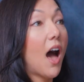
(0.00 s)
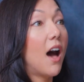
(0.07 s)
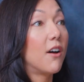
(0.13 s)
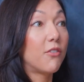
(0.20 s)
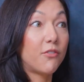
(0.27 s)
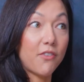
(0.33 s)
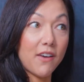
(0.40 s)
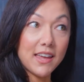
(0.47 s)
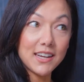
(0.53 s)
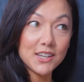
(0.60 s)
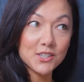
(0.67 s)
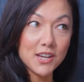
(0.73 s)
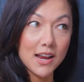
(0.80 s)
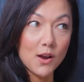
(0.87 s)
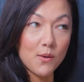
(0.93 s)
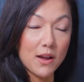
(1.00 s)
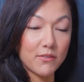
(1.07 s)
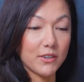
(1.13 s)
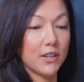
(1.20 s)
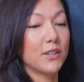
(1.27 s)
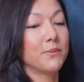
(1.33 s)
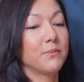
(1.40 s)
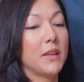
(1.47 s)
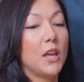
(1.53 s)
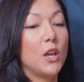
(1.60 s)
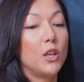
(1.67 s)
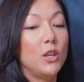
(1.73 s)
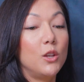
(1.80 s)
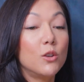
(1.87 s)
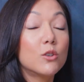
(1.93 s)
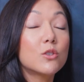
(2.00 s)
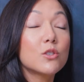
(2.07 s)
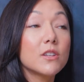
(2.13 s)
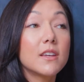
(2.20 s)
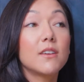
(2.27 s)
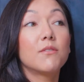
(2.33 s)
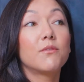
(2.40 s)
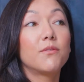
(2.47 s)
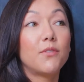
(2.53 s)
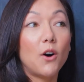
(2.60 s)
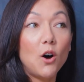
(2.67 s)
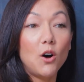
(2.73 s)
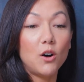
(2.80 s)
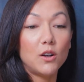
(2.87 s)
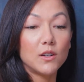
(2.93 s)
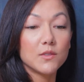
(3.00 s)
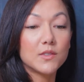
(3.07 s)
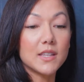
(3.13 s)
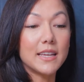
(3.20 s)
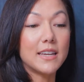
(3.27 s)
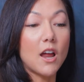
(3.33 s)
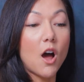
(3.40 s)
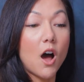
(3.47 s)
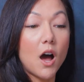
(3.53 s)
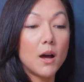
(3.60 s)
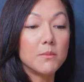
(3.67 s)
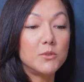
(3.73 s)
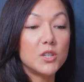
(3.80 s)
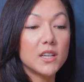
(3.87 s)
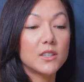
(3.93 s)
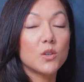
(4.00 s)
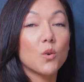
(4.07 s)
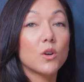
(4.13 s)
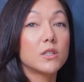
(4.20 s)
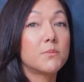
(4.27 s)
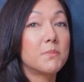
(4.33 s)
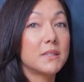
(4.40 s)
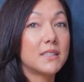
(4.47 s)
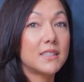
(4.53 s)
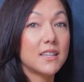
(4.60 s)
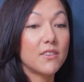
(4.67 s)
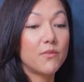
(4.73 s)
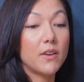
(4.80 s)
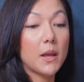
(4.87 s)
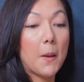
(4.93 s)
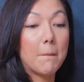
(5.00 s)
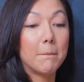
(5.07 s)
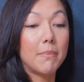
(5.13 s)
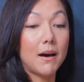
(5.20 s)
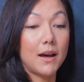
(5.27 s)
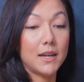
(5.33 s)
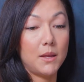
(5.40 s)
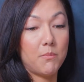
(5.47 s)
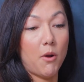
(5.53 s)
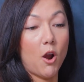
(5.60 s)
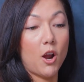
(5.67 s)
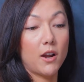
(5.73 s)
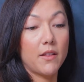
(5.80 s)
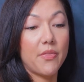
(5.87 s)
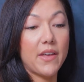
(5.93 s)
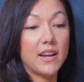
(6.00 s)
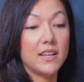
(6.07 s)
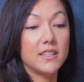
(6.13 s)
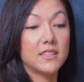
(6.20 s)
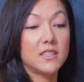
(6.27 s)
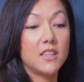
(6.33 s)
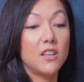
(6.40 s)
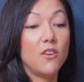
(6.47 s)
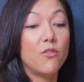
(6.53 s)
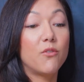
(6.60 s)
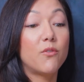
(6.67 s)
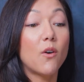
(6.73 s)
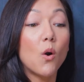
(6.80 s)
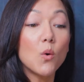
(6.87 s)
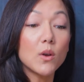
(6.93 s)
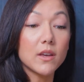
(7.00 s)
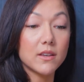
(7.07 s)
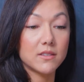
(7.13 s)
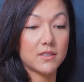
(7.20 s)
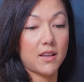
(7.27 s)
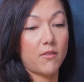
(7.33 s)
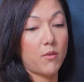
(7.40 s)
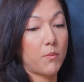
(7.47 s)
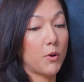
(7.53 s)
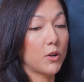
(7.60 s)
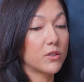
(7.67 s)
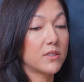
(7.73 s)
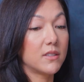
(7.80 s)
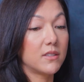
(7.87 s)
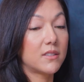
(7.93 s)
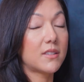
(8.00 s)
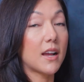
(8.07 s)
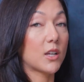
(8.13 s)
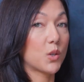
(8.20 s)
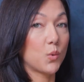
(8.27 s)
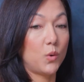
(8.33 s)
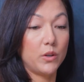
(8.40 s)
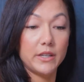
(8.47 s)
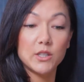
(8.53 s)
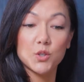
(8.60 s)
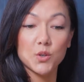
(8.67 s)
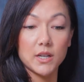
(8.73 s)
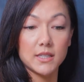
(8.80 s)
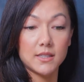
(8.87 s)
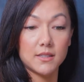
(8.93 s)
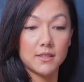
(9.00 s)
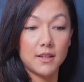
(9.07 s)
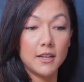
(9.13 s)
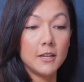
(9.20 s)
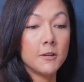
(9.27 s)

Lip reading: A fetish, however, usually involves an object or specific body part that is the focus of a person's sexual interest.